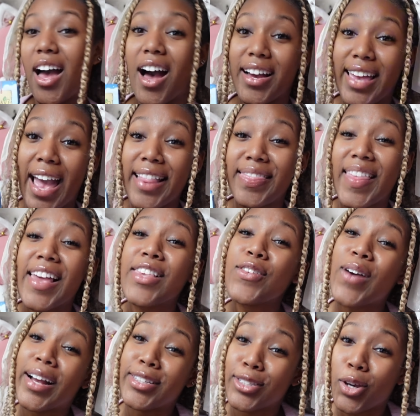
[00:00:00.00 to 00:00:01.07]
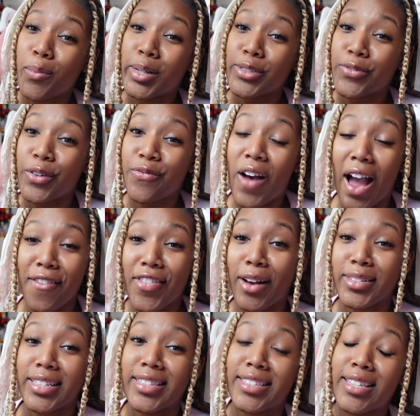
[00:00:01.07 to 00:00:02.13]
Again, thank you guys so much for
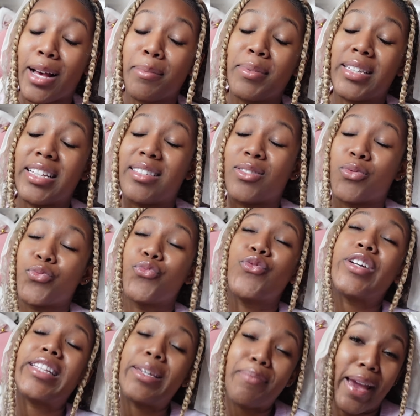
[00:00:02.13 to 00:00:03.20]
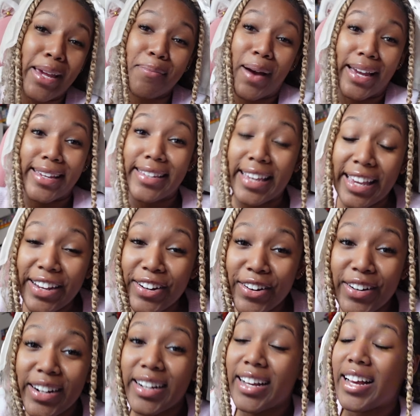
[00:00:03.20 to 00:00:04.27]
5,000 subs. It's really made my year.
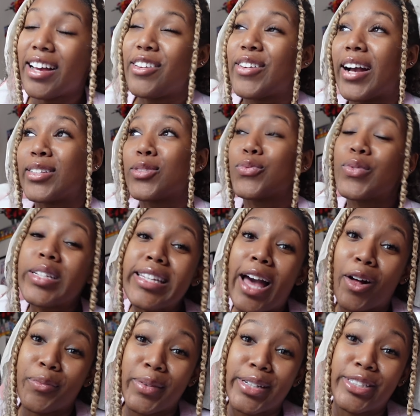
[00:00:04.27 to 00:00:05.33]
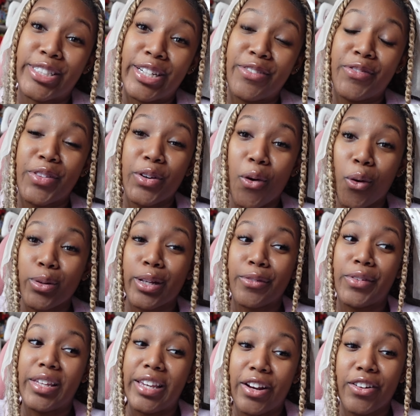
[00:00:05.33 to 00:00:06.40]
You guys have really helped me achieve the goal of
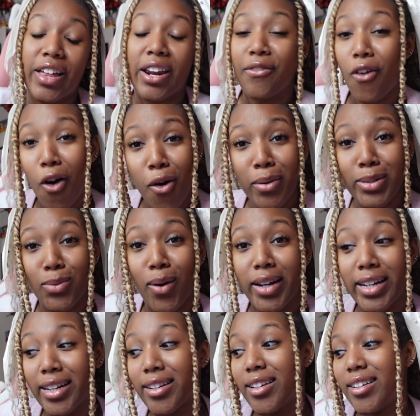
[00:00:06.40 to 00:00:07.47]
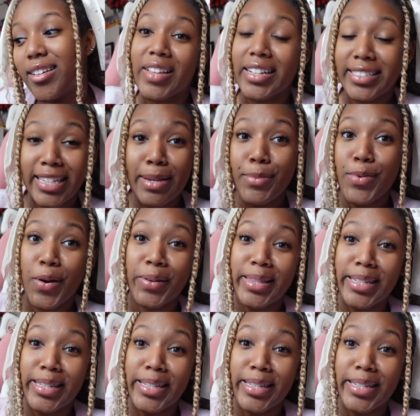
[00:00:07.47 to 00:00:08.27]
the year that I've always wanted. Let's keep growing